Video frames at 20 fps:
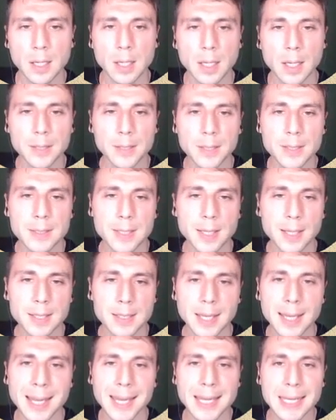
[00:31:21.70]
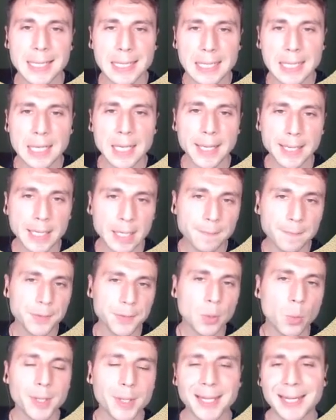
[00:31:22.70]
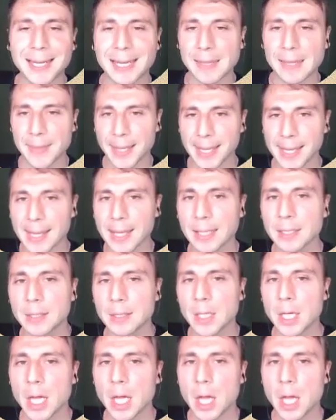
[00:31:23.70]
And it says, hey, if you want to connect,